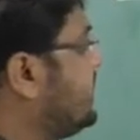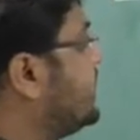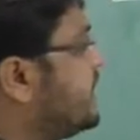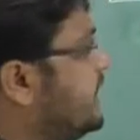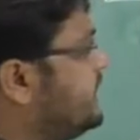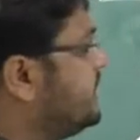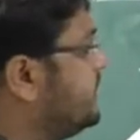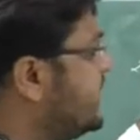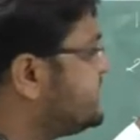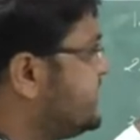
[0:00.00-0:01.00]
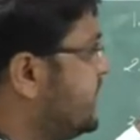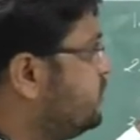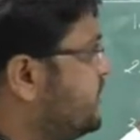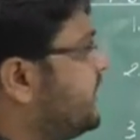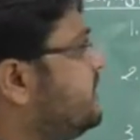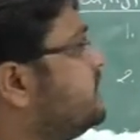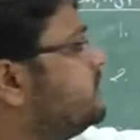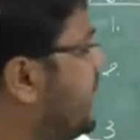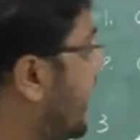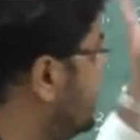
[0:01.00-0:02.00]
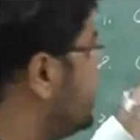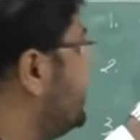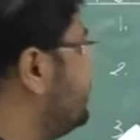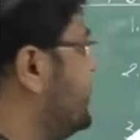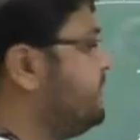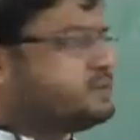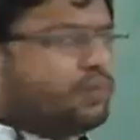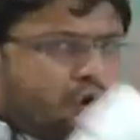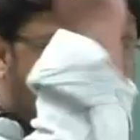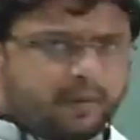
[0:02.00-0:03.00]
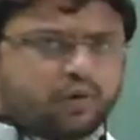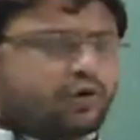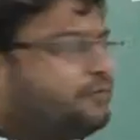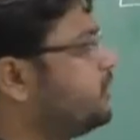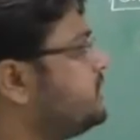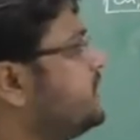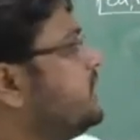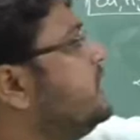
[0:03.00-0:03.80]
Highly diluted means more amount of water,